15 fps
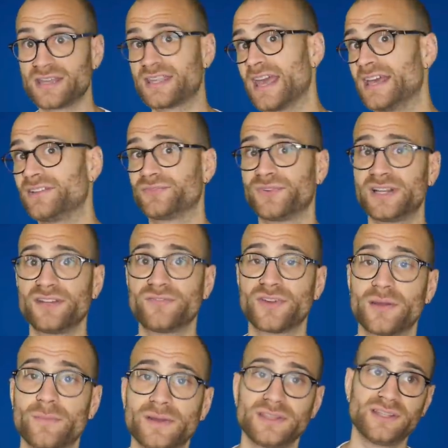get rid of
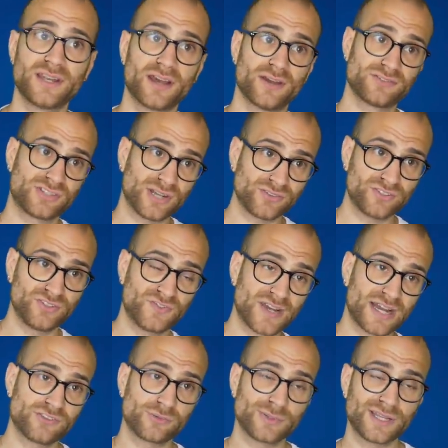him. And, you know, Chelsea
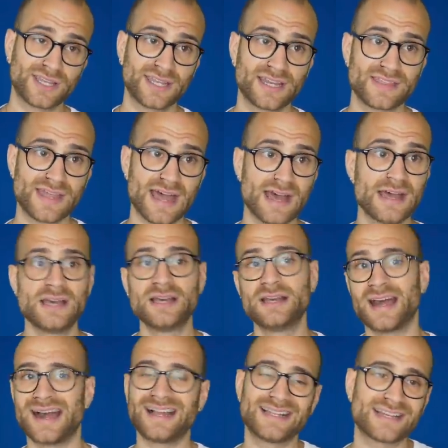fans were looking at that
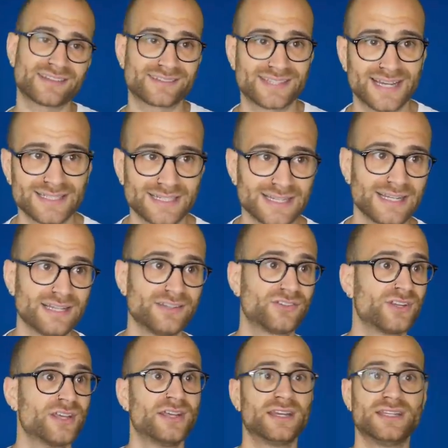Alex
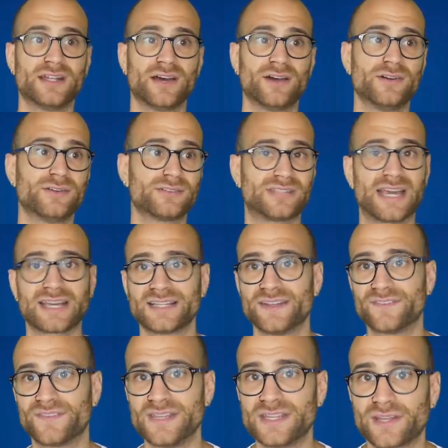Telles, you know,
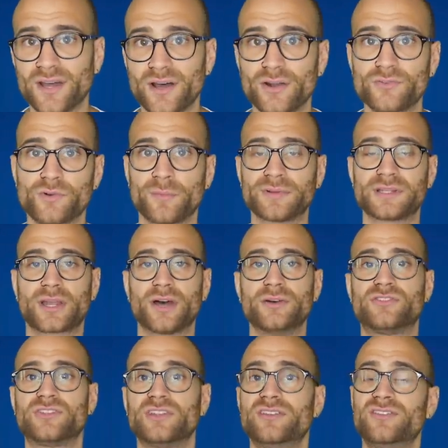Tagliafico, Robin
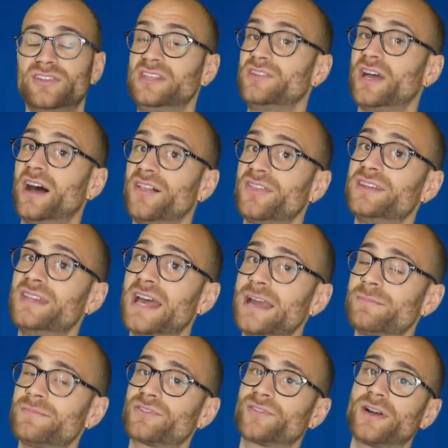Gosens, these other
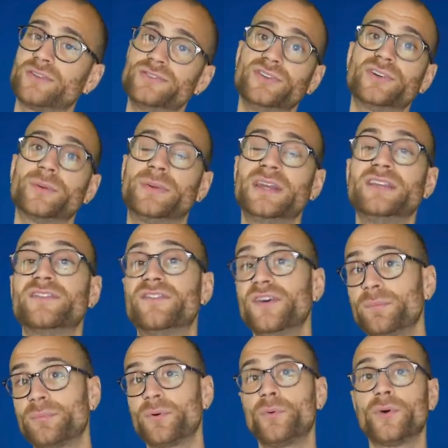names around European
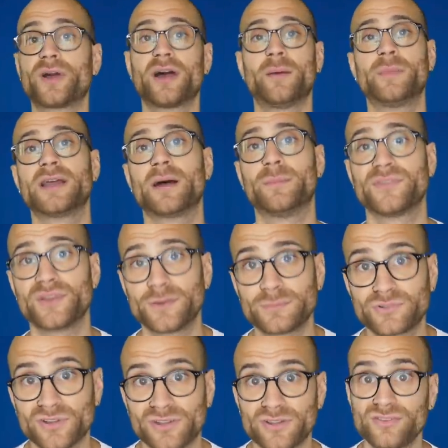football were coming up as
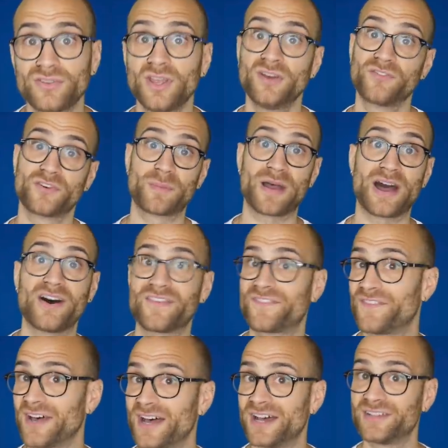options for about a
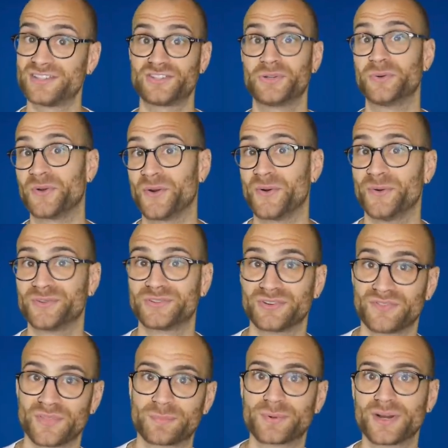third to a quarter
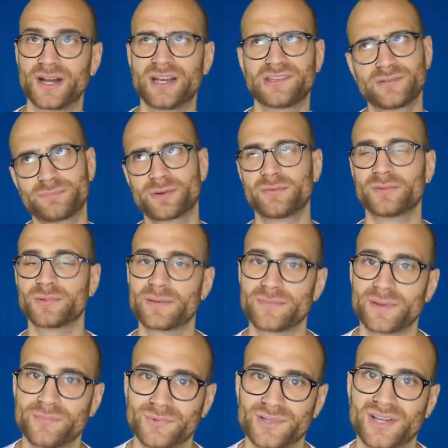of the price, probably a
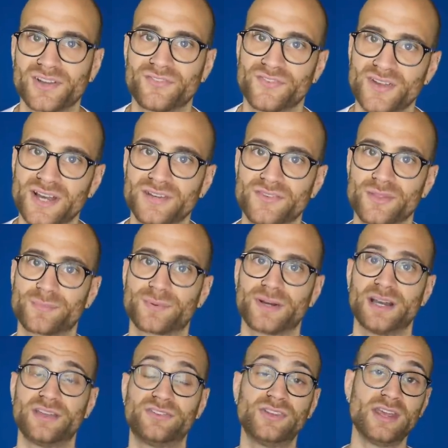bit more like a third of the
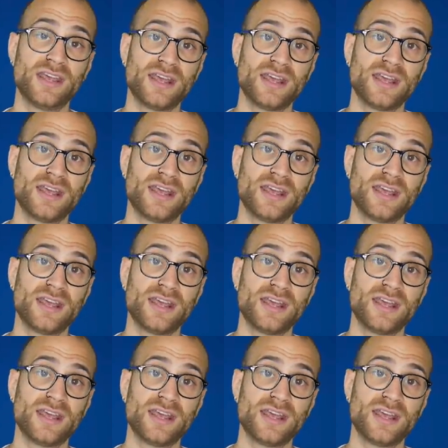price.